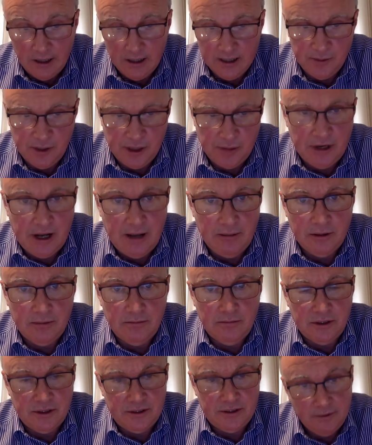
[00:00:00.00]
alcohol's a big
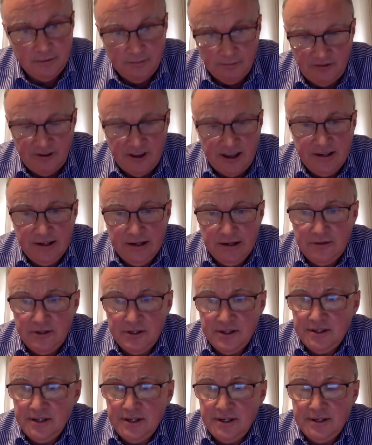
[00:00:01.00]
problem, but fatty
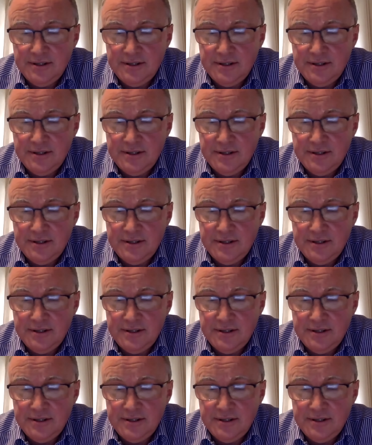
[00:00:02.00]
liver